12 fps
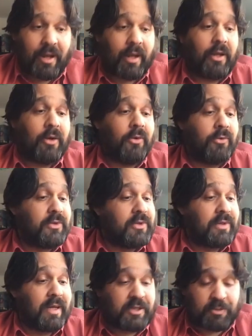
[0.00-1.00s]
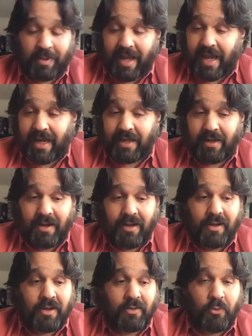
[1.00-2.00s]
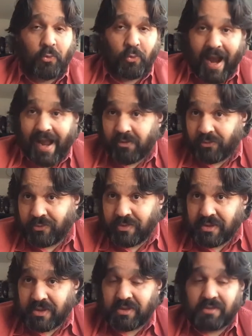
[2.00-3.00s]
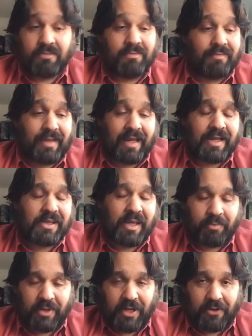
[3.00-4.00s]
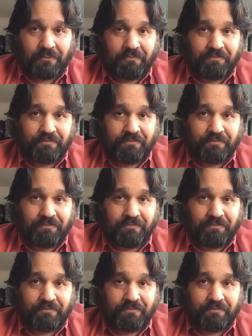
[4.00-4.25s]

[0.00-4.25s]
Are you going to explain rounds? It's up to you.